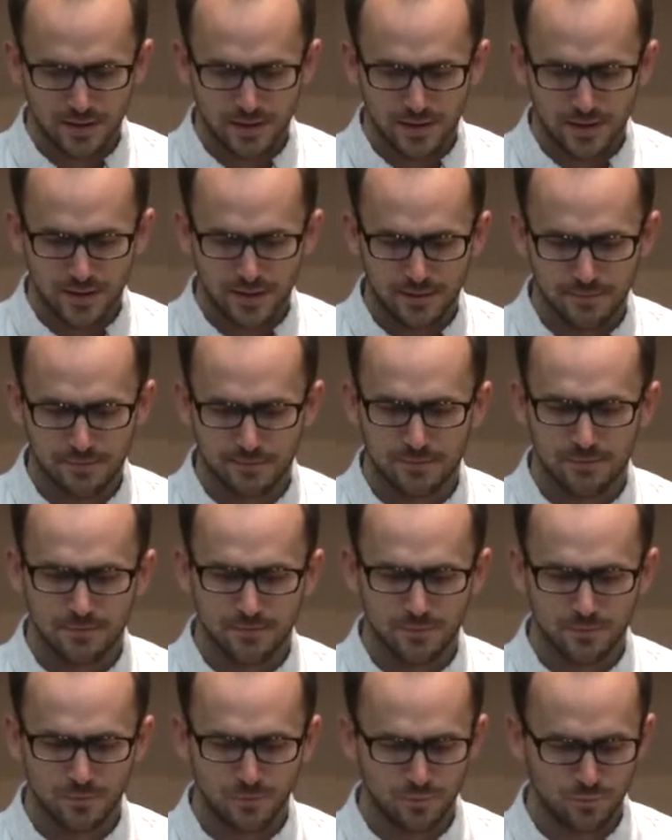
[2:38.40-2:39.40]

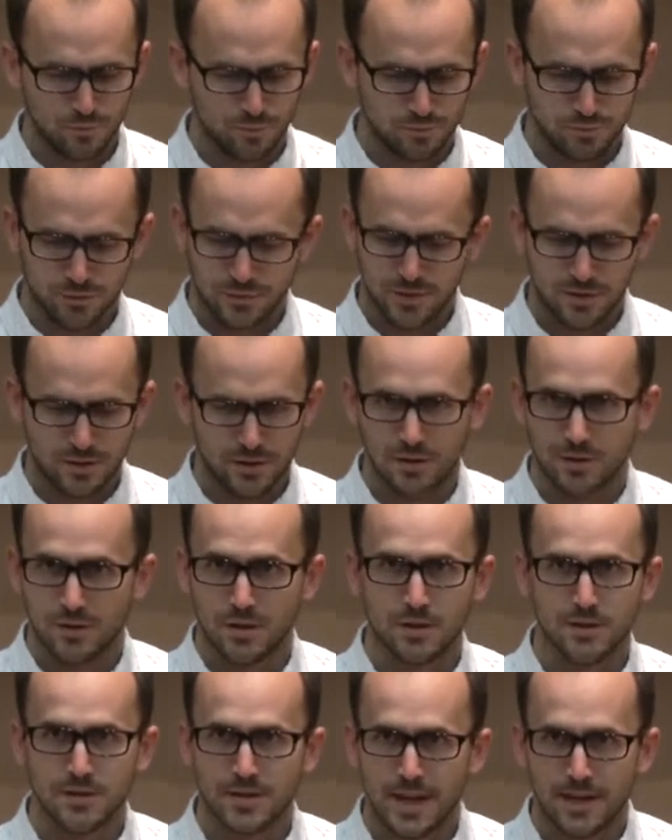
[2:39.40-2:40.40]

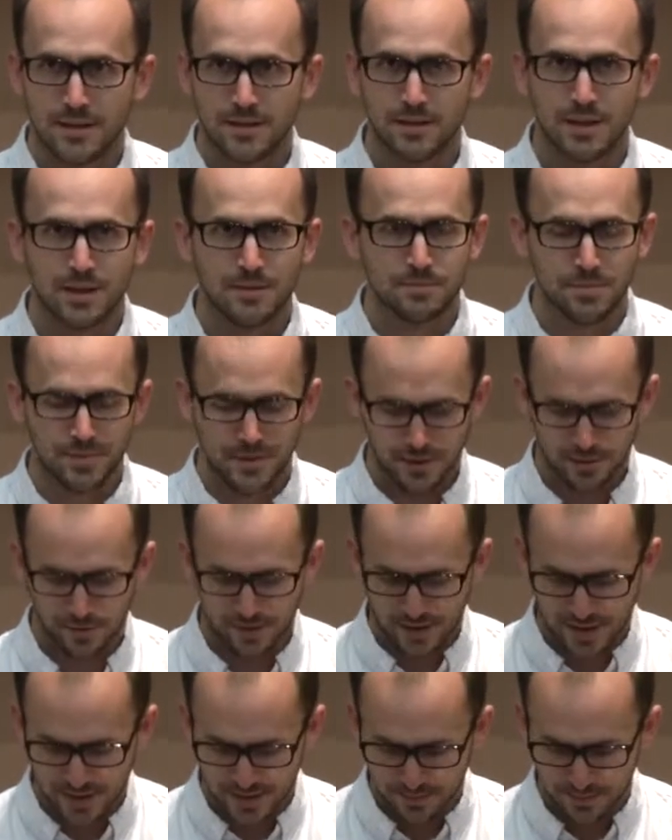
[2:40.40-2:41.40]
all tightened up into
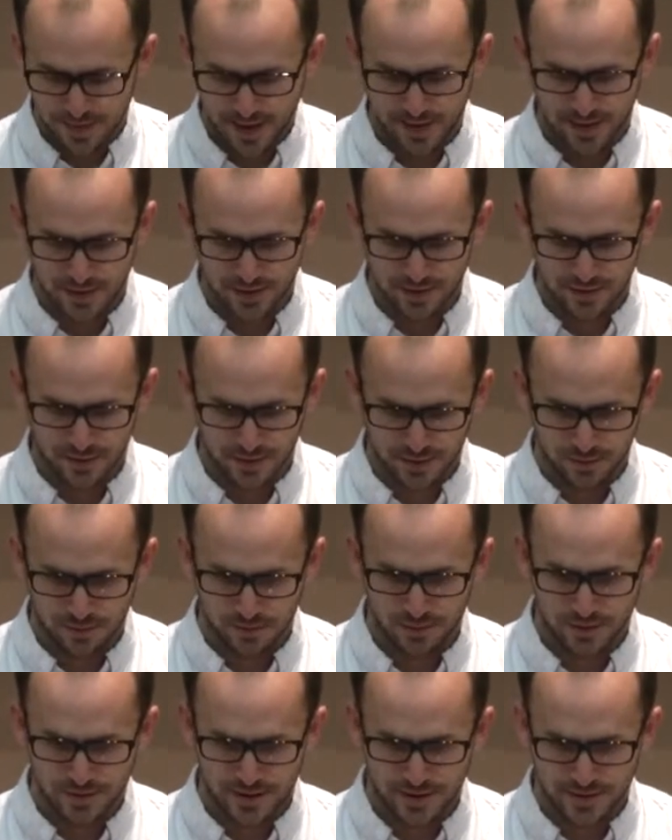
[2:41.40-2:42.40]
a nice package. It looks
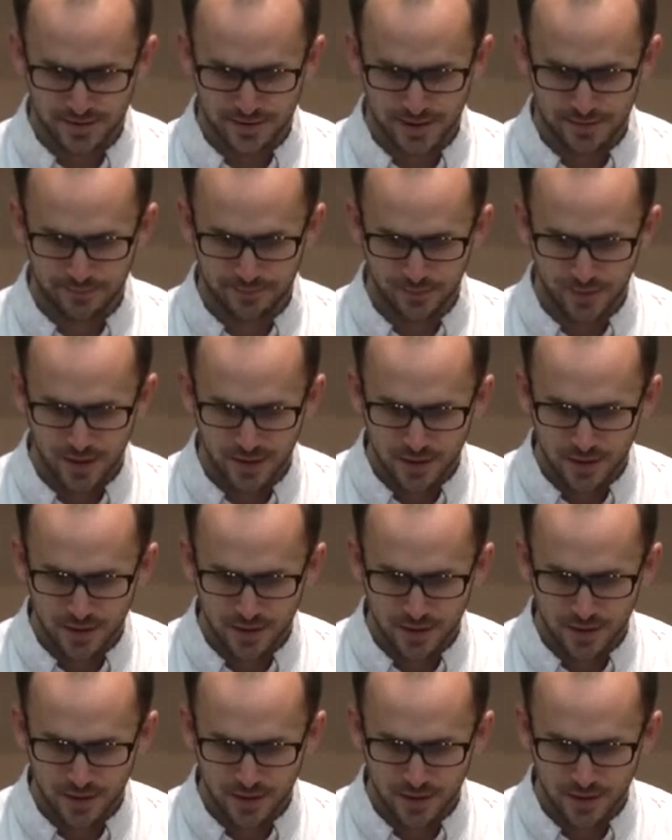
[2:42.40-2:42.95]
cool on the outside.